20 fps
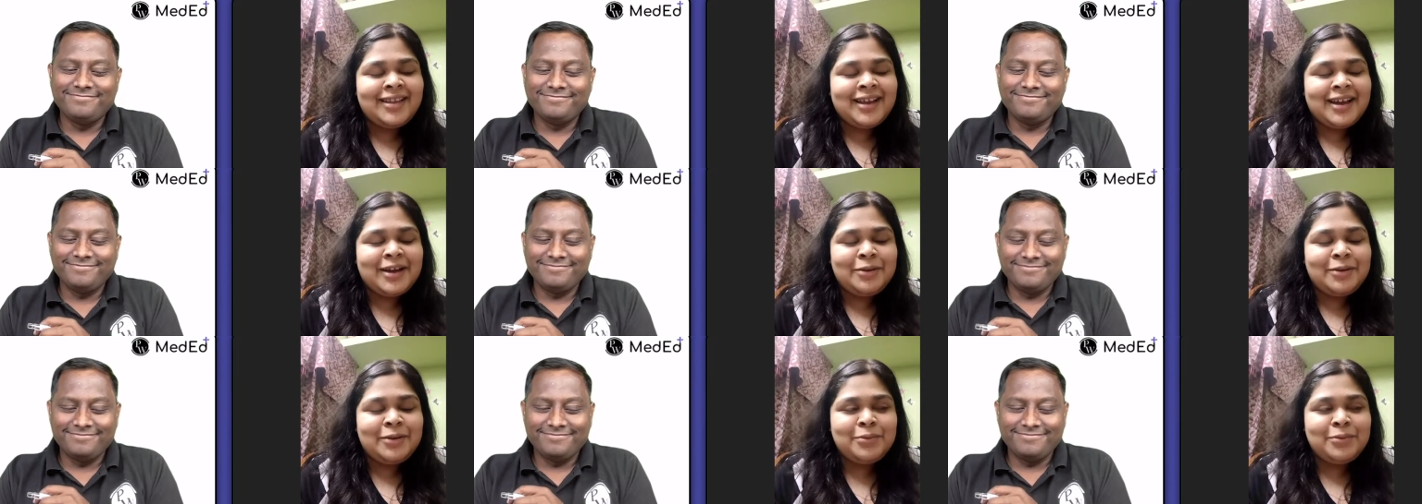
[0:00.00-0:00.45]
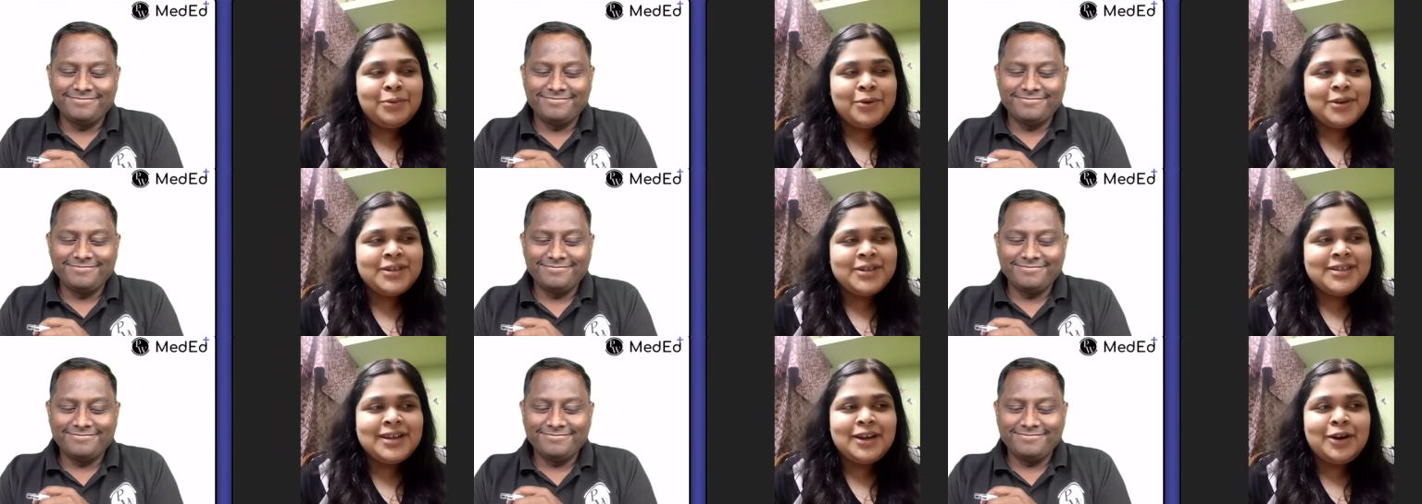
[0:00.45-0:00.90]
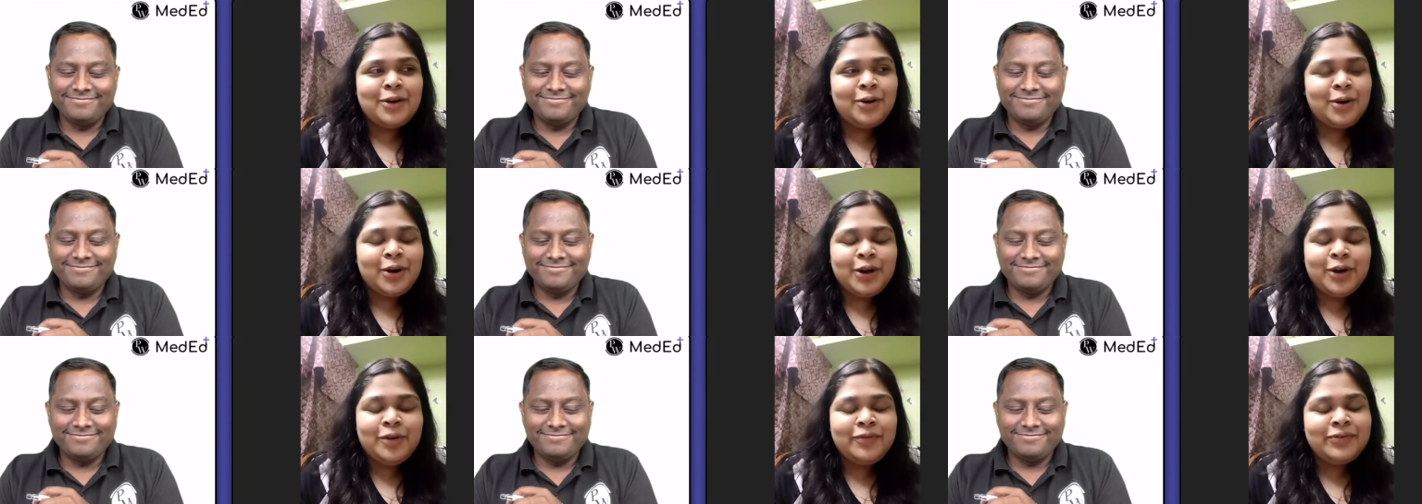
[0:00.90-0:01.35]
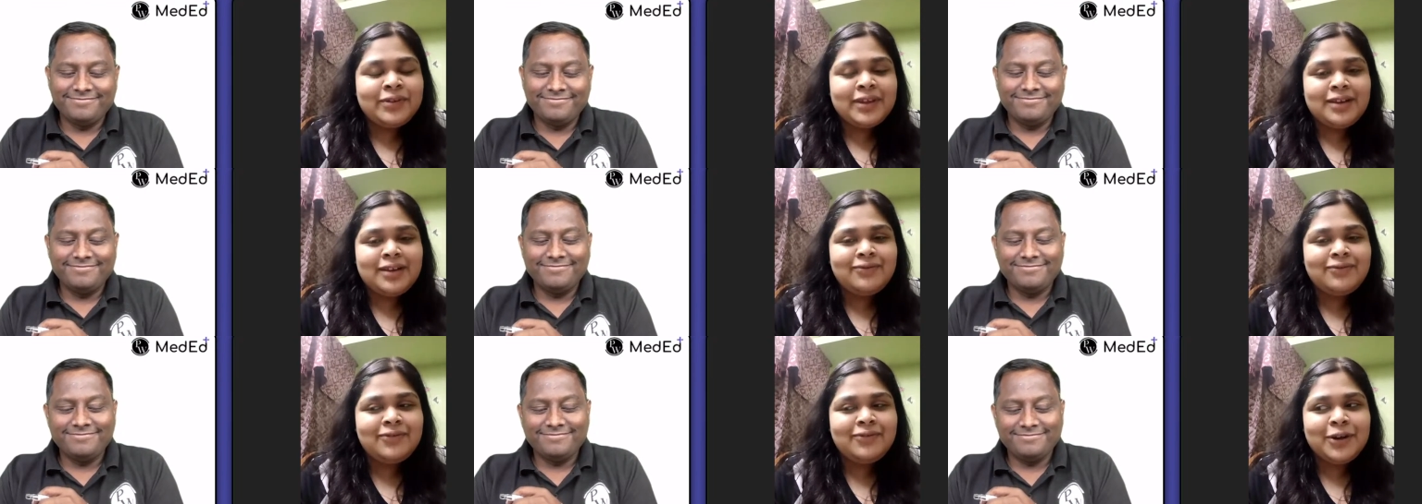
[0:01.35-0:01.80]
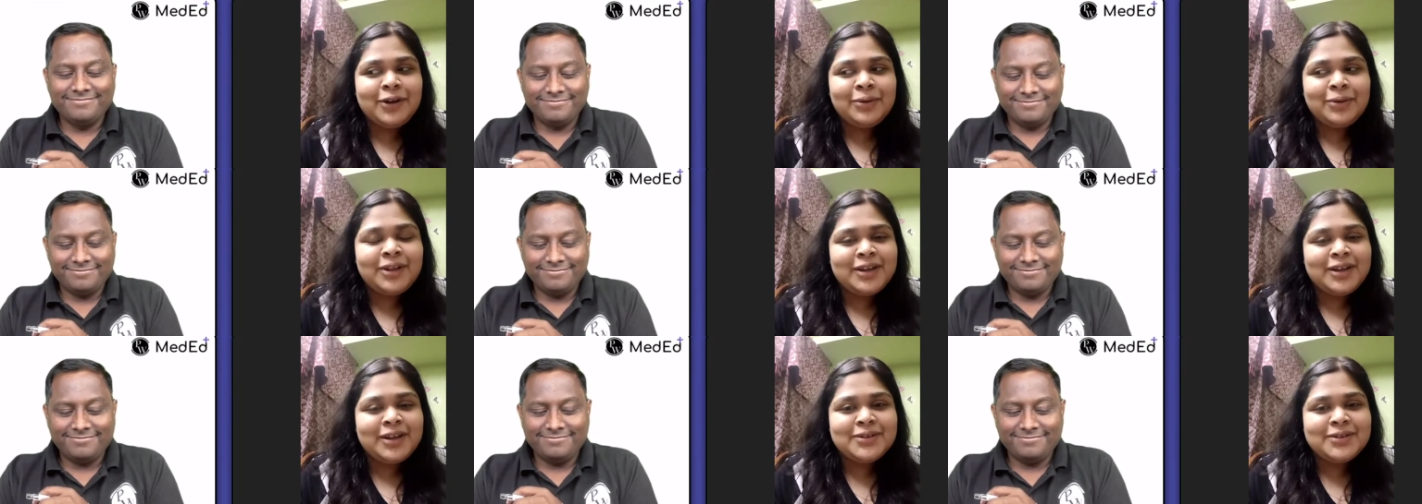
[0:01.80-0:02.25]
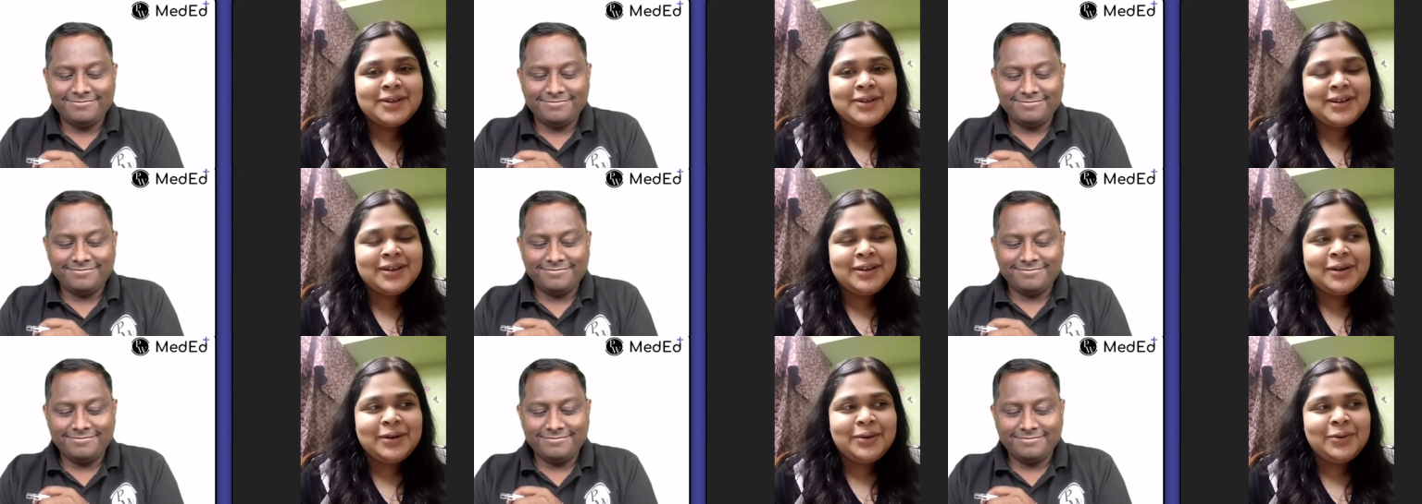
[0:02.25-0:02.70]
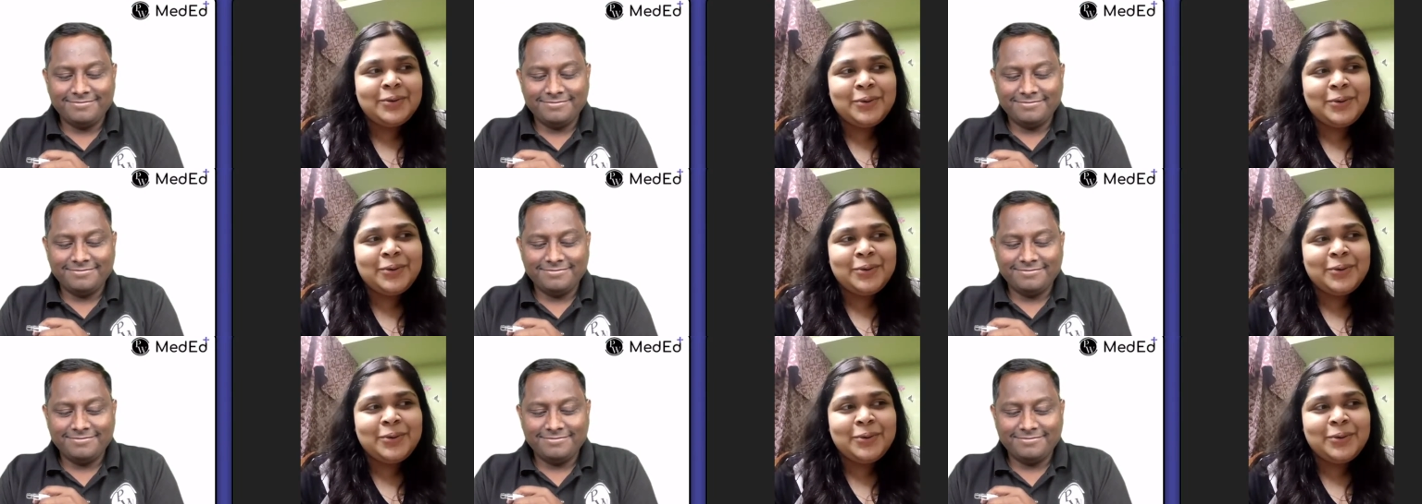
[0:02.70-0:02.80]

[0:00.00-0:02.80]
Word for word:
Speaker 1: there was a lot of self doubt. There is uh, no